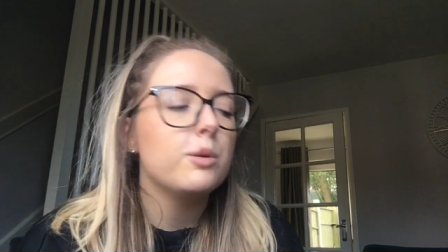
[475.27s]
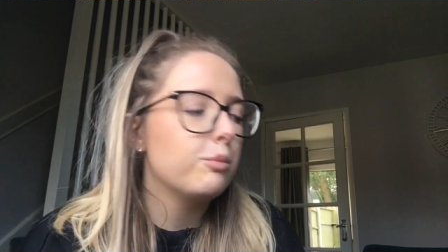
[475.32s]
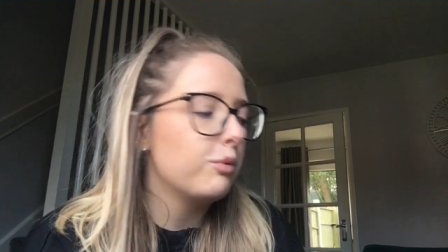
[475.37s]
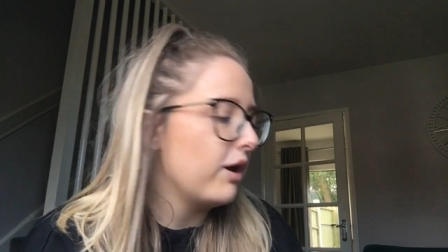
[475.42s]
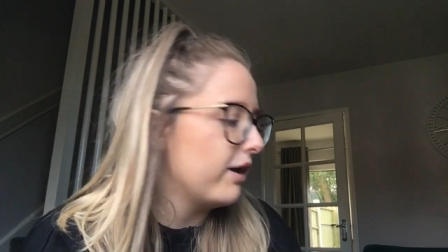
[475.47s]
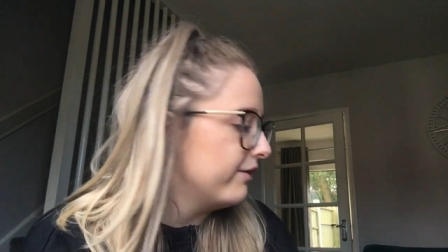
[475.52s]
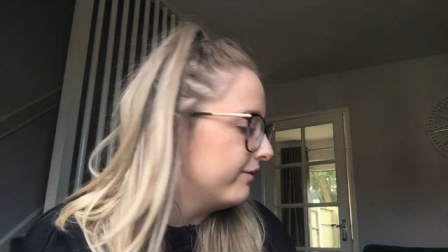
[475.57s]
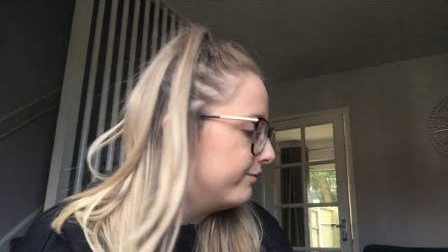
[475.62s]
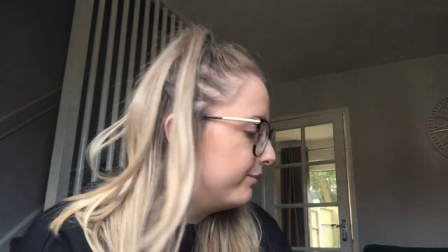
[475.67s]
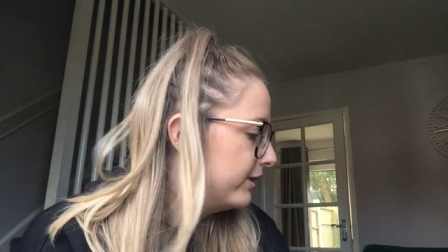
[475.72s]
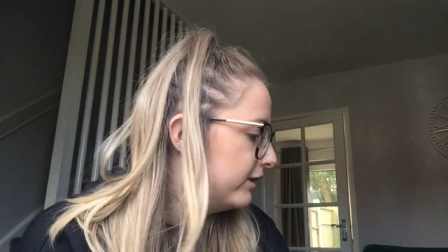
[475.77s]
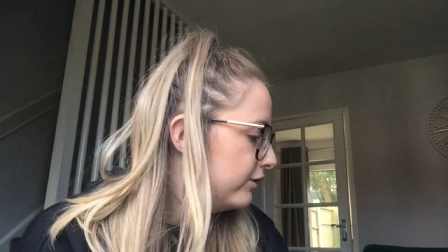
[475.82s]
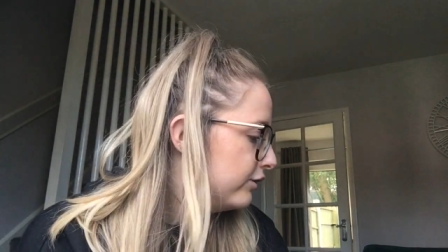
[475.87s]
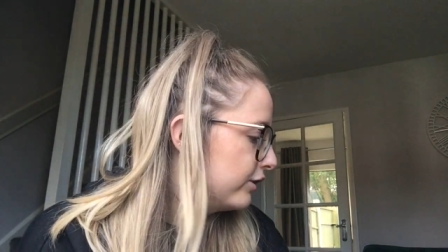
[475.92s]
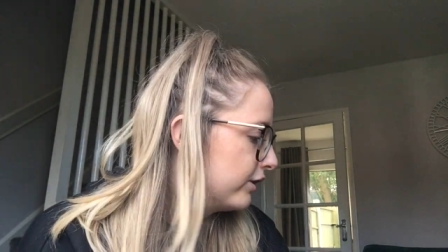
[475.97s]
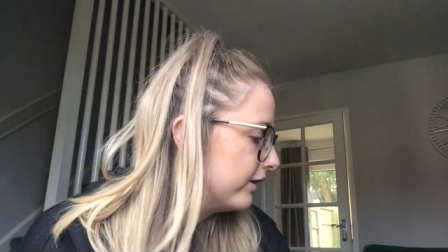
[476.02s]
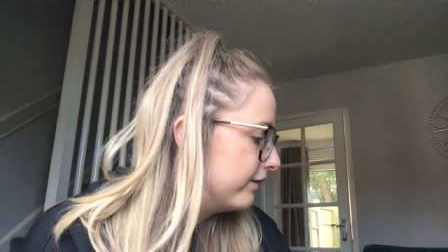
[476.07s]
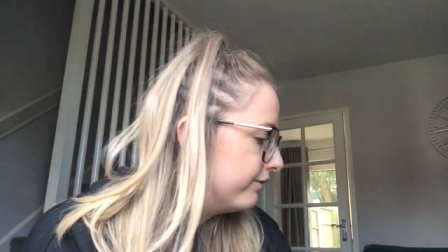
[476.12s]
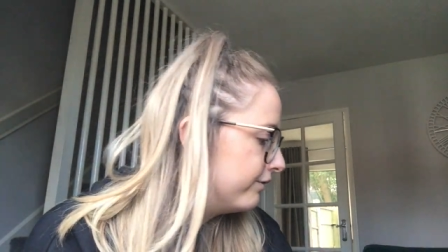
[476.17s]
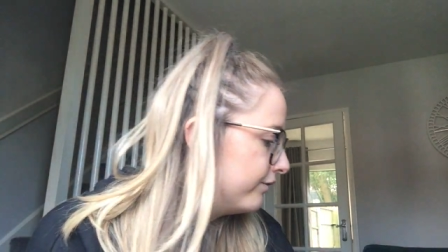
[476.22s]
But I've been
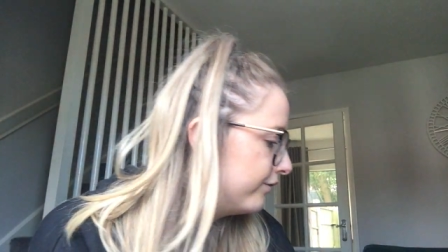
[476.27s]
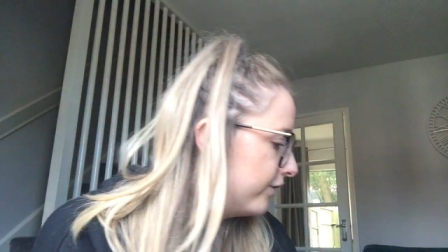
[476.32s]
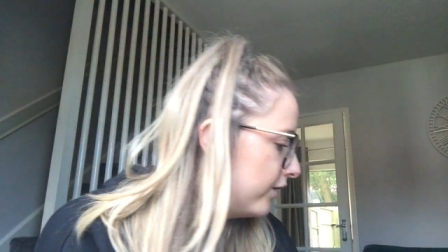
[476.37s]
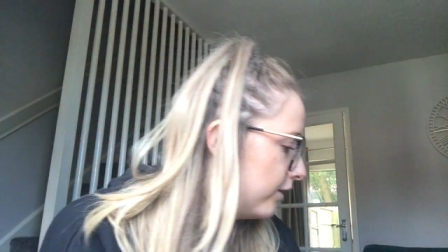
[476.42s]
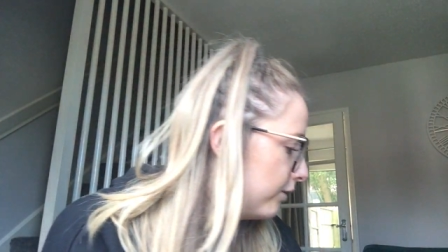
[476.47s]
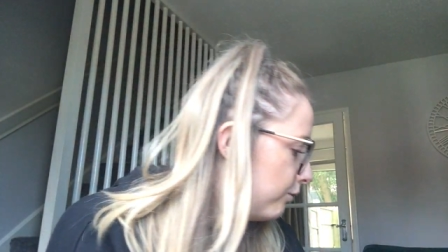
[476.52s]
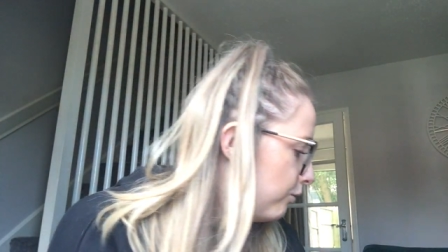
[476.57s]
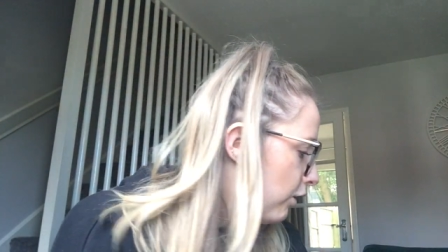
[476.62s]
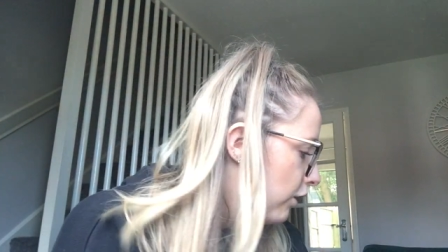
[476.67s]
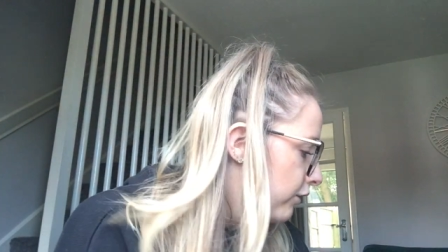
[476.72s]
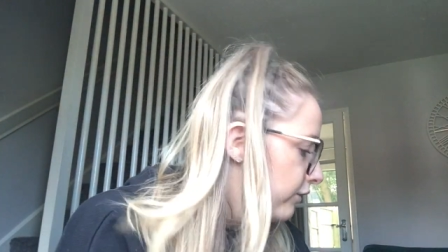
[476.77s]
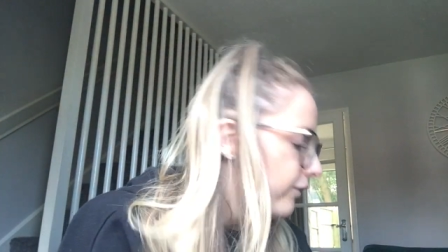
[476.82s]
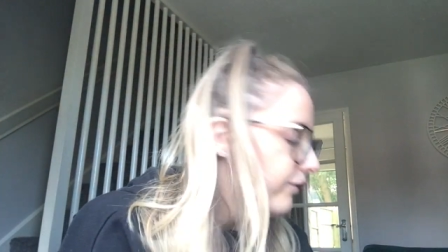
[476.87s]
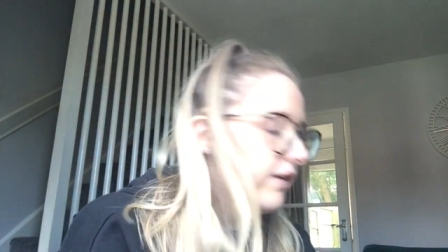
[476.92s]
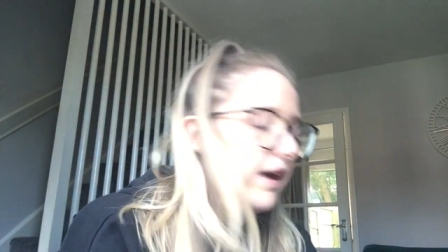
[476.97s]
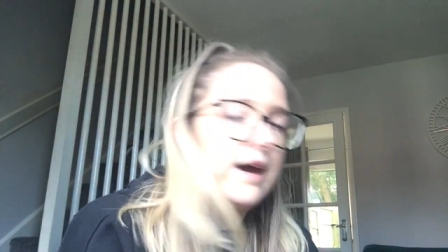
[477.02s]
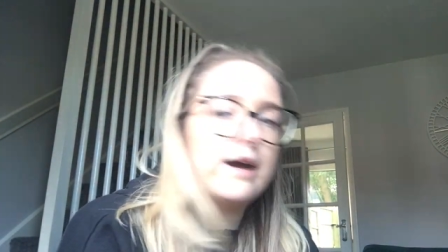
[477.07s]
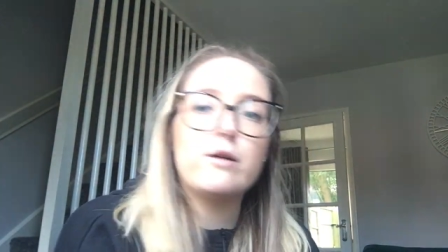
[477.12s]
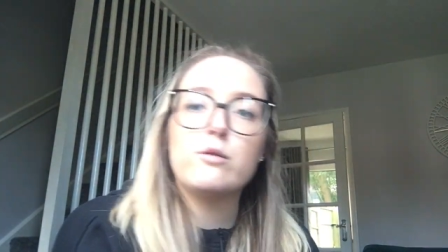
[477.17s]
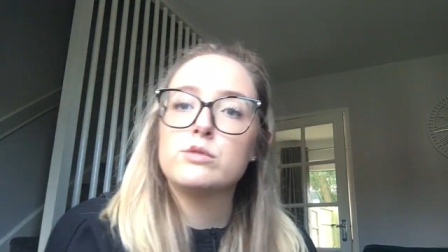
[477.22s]
looking for one
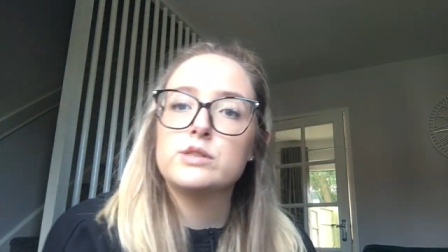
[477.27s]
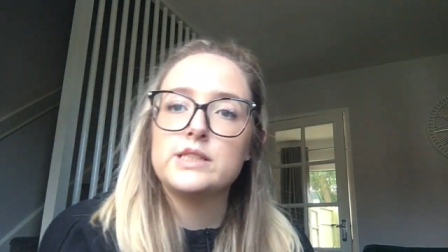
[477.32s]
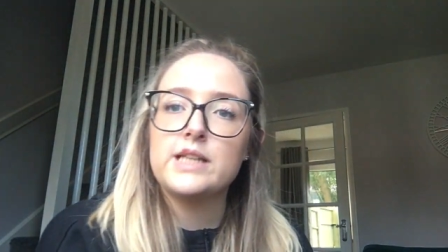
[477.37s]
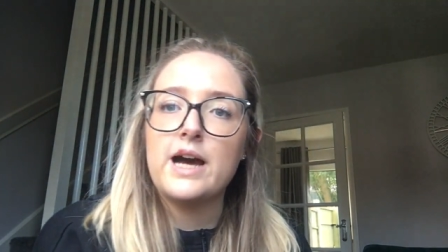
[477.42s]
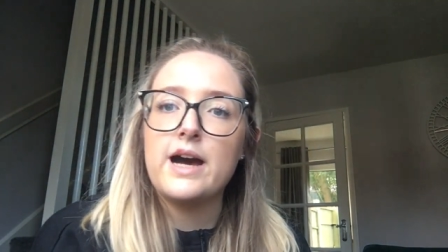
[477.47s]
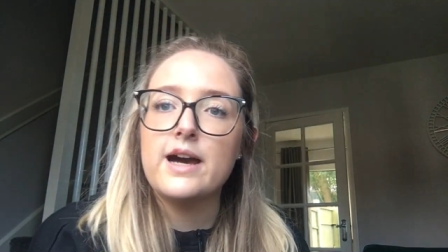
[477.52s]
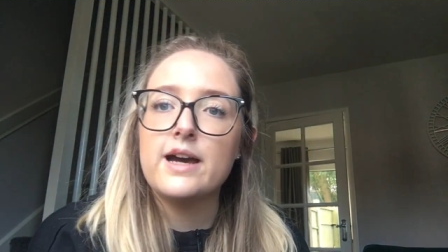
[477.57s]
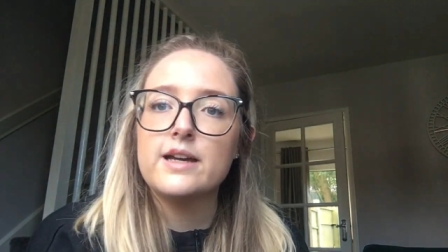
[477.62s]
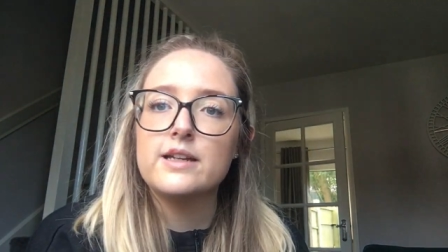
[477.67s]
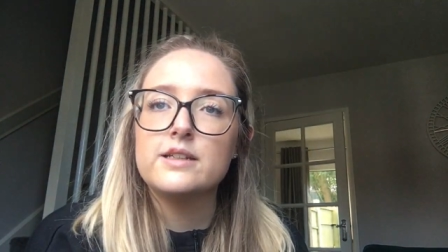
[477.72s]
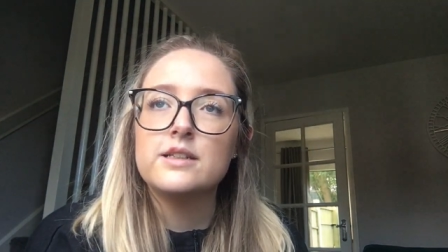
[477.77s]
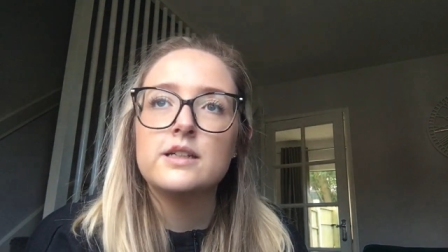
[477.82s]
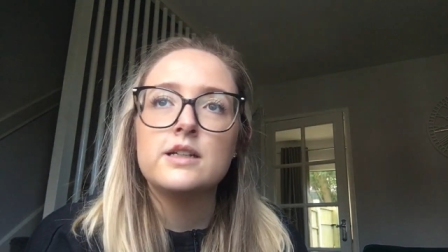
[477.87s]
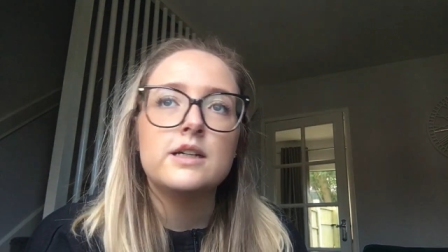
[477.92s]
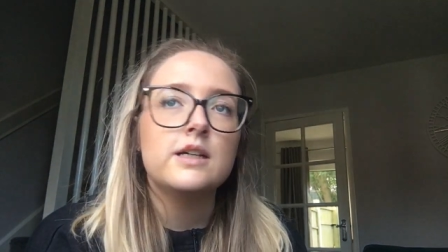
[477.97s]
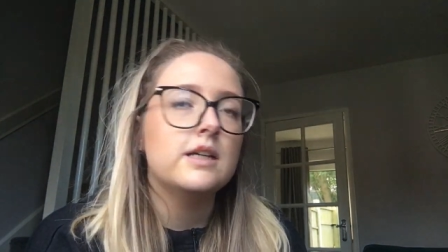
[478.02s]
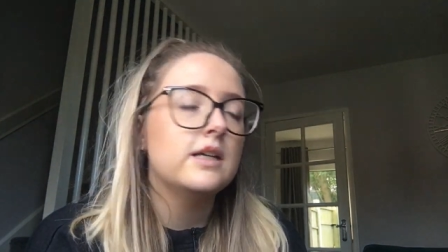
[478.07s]
for outside,